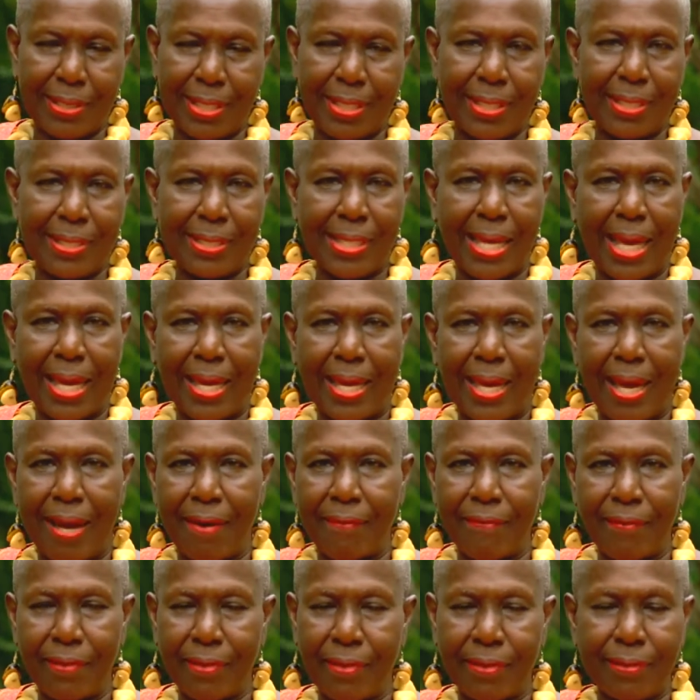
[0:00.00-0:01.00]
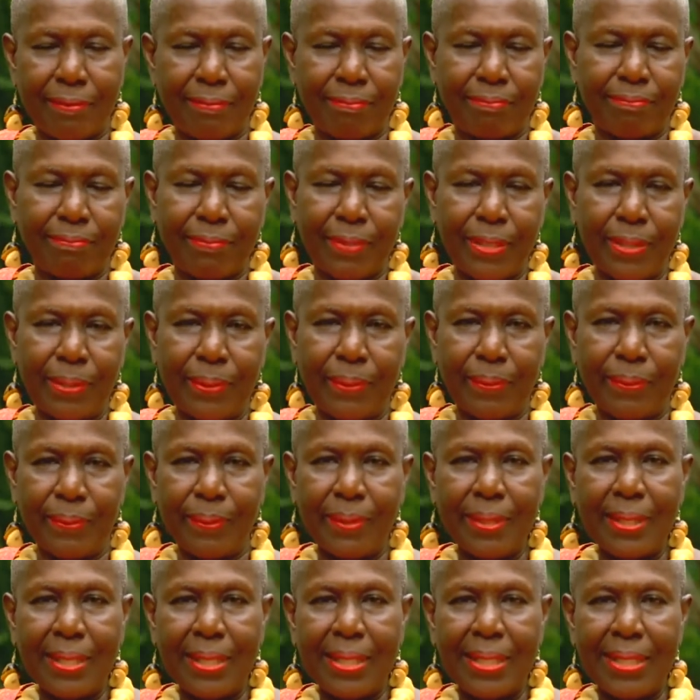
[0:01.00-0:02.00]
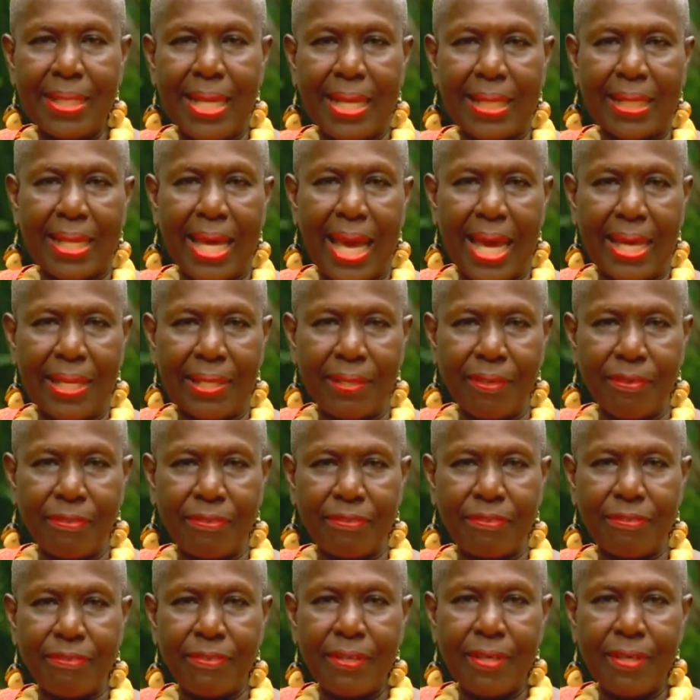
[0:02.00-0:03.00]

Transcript: thinks I have that kind of